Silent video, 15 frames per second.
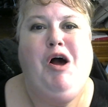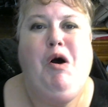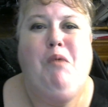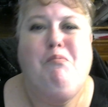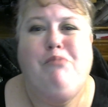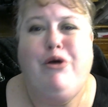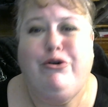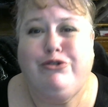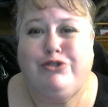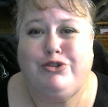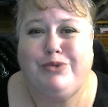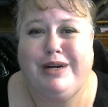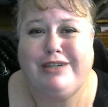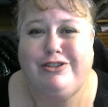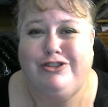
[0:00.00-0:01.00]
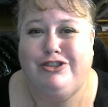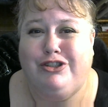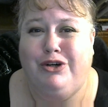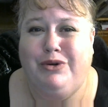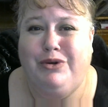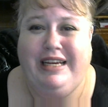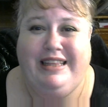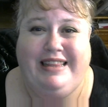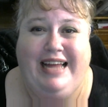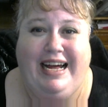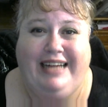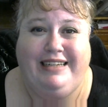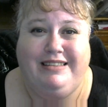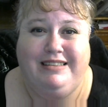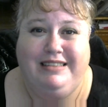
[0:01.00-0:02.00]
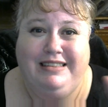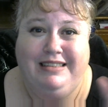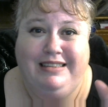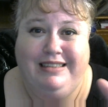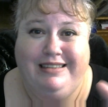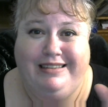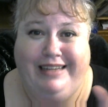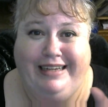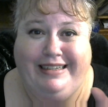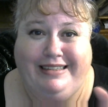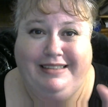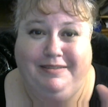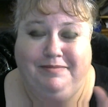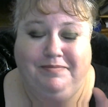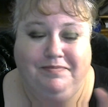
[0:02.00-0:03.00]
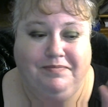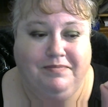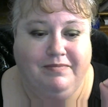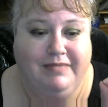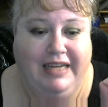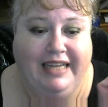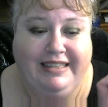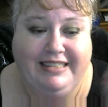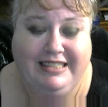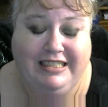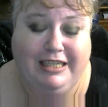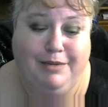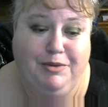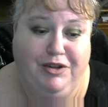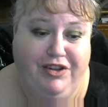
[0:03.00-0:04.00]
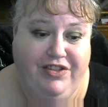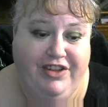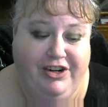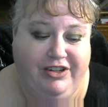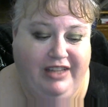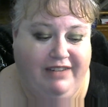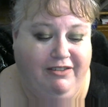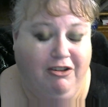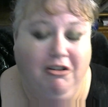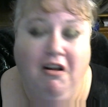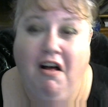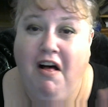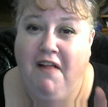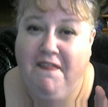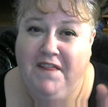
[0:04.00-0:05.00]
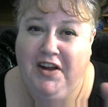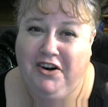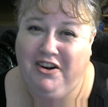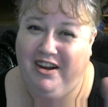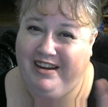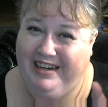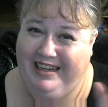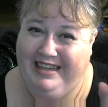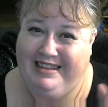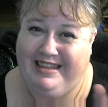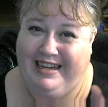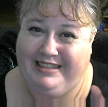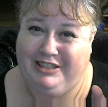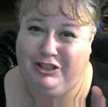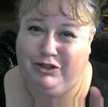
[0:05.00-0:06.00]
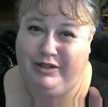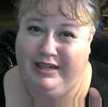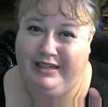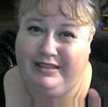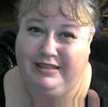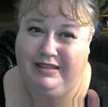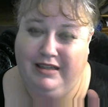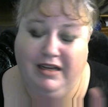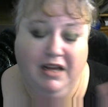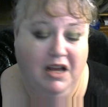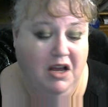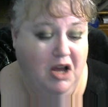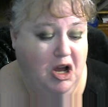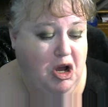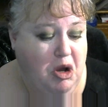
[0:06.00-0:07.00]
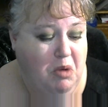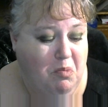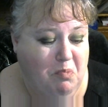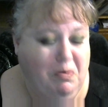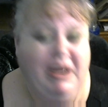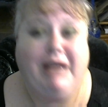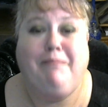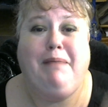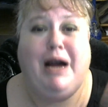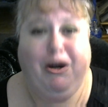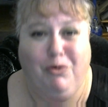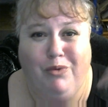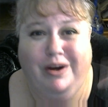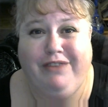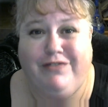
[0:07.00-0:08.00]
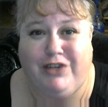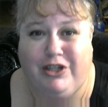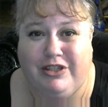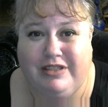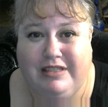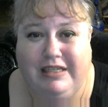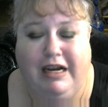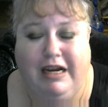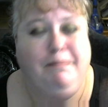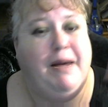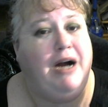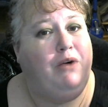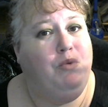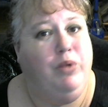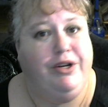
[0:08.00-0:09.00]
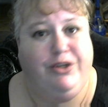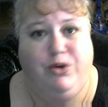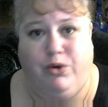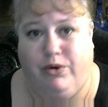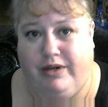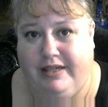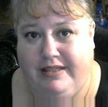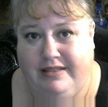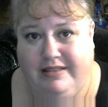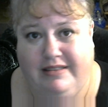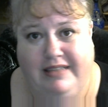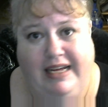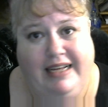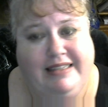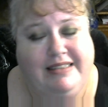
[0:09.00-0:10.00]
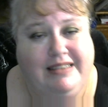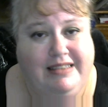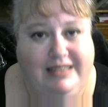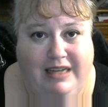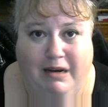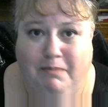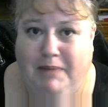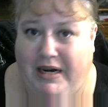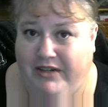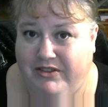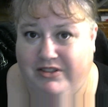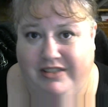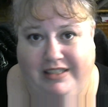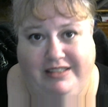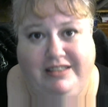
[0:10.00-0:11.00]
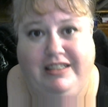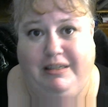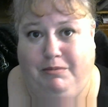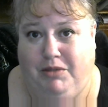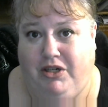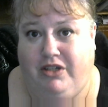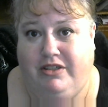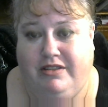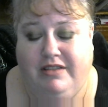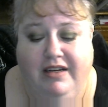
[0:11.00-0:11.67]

Most directors don't get that, at least at community theater level, they're not going to get that strict. But about one verse, about one chorus, that's about 16 bars.